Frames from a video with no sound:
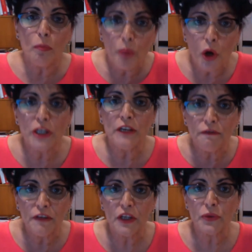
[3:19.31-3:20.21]
body
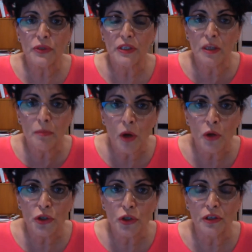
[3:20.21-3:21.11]
feels the
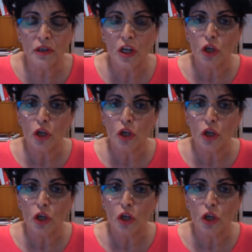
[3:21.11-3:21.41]
emotion.